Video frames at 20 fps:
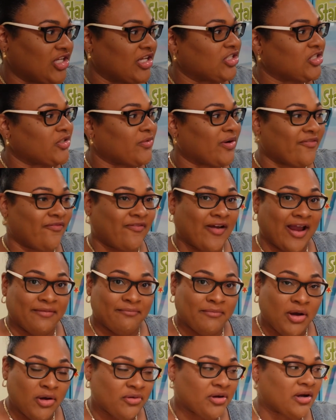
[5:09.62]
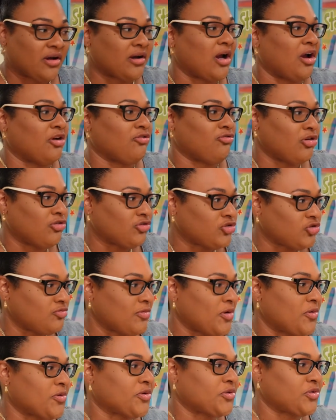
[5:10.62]
So our fine motor, our gross
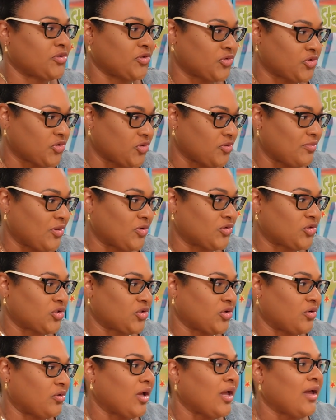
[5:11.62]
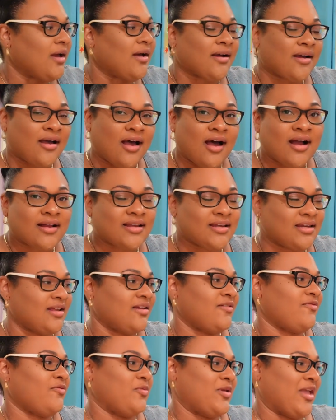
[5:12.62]
motor, social, emotional,
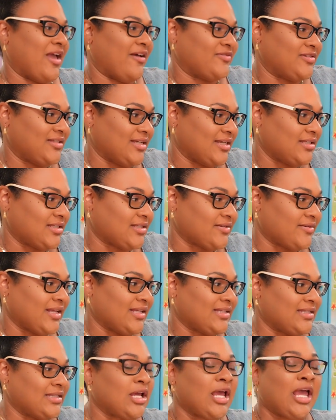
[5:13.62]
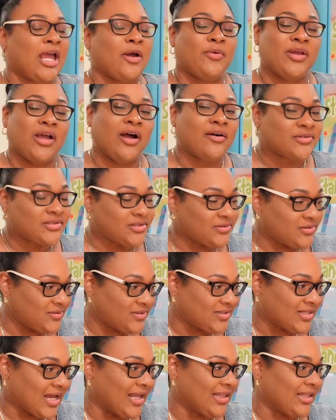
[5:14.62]
cognitive, we have sensories. We also do
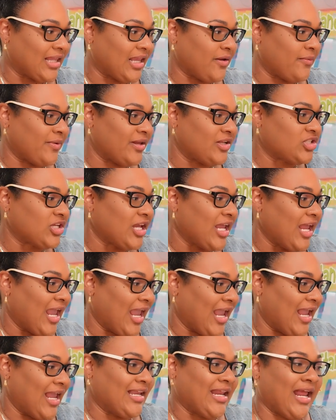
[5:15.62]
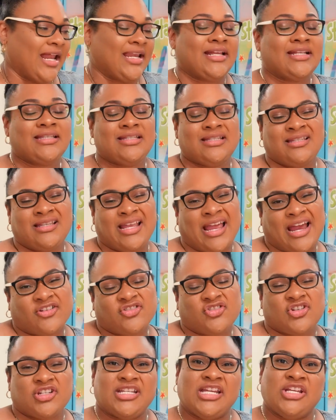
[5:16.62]
sign language and any
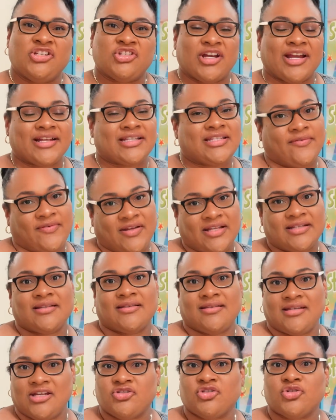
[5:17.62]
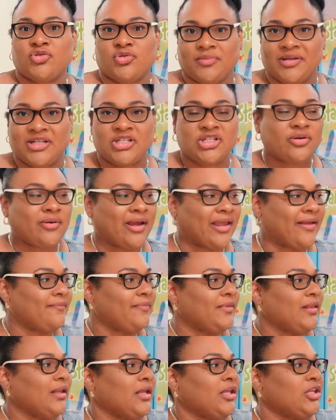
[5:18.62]
extra teacher activities that teachers will be doing.
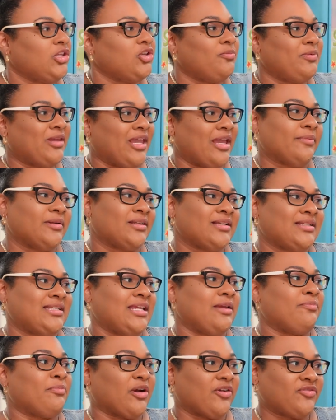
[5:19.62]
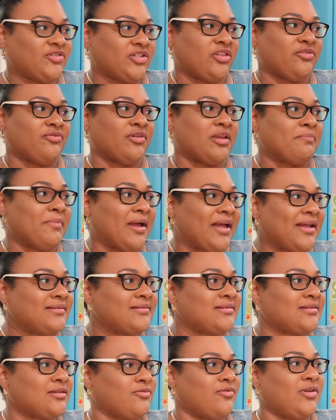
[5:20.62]
You'll be able to see birth to 3
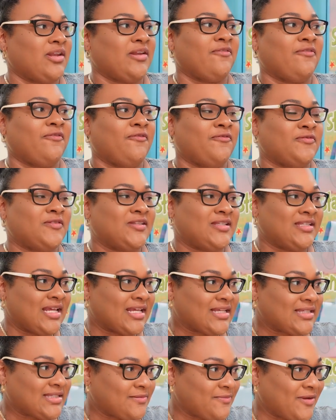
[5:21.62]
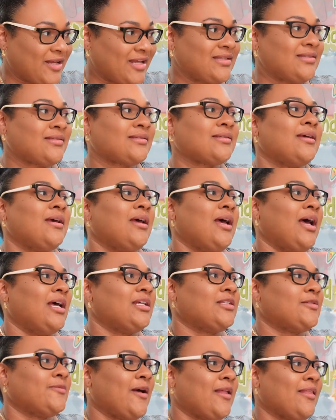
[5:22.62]
months, 3 to 6 months,
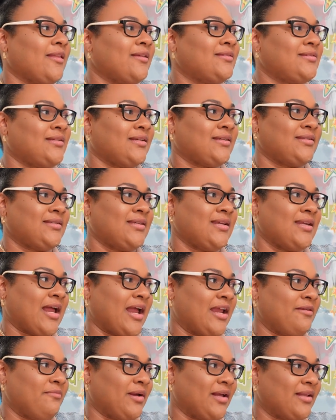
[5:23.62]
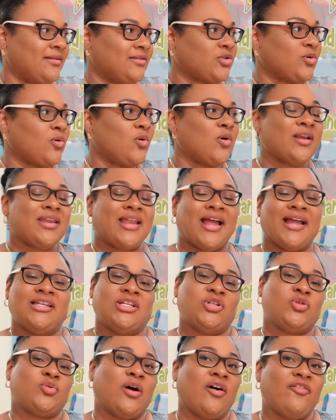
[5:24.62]
as well as 6 to 9 months or 9 to
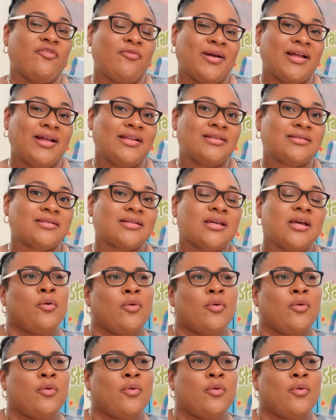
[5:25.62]
12 months.